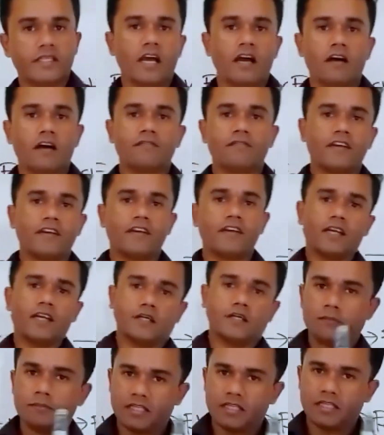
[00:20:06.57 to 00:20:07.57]
air filled
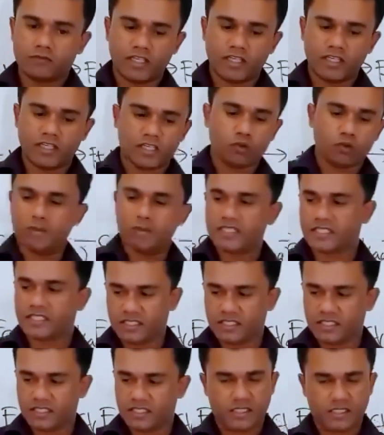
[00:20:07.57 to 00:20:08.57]
between two
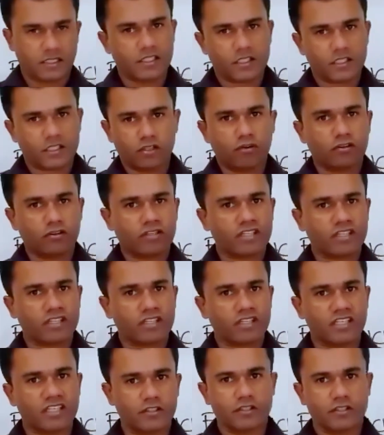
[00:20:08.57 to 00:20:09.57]
person is not
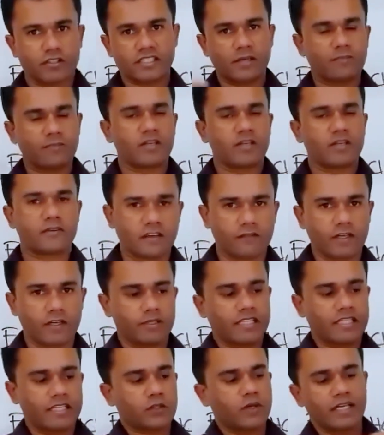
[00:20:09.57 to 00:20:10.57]
continuous. Empty space
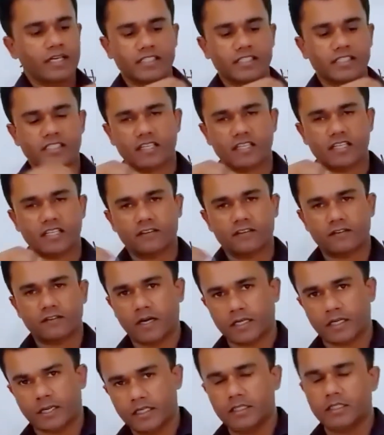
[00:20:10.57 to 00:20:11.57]
available. That's why hydrogen sulfide
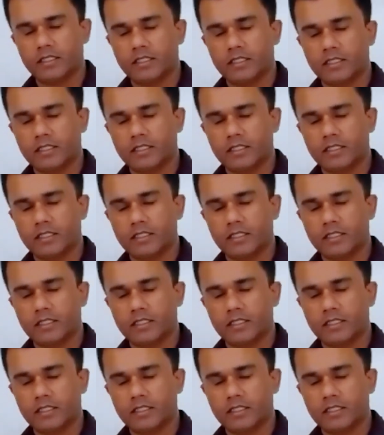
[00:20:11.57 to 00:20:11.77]
particle